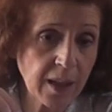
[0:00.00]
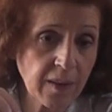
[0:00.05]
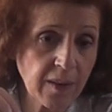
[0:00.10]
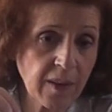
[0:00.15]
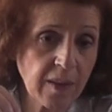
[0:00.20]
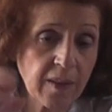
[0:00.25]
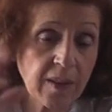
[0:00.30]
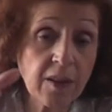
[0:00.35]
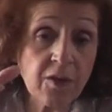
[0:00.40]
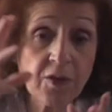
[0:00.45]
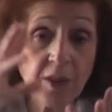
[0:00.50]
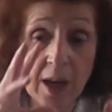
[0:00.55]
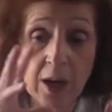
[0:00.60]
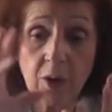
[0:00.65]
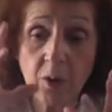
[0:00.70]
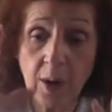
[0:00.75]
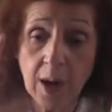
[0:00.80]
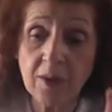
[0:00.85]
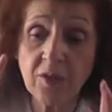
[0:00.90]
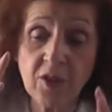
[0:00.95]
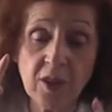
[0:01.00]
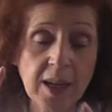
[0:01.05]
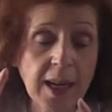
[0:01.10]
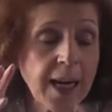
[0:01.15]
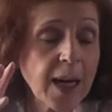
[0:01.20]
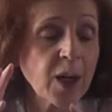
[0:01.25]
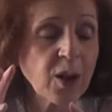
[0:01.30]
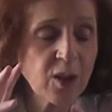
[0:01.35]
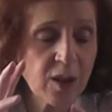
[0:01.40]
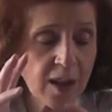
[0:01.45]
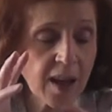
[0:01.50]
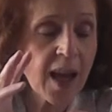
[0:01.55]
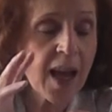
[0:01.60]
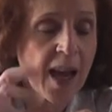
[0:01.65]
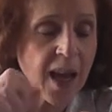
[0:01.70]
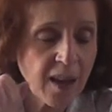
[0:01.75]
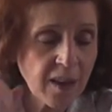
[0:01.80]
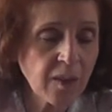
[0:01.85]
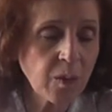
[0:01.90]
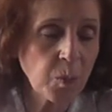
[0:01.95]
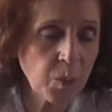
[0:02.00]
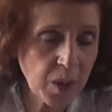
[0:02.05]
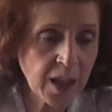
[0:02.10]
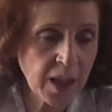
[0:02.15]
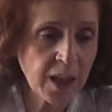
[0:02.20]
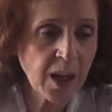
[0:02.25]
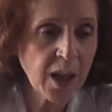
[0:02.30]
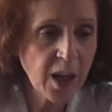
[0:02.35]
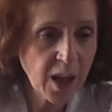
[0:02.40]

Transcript: So, as if that grafted area has been